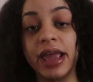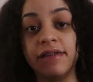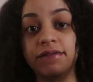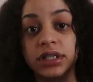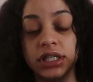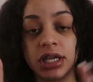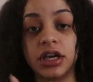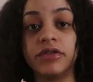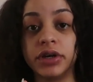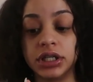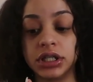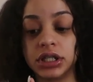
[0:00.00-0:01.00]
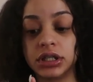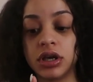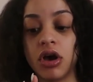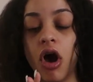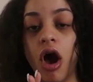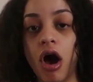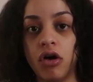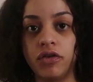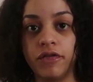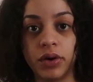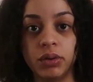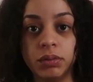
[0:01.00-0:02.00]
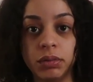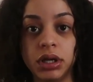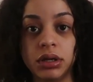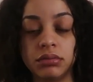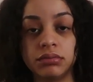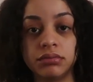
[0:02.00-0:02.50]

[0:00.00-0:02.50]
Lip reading: of cigarettes on the phone with me.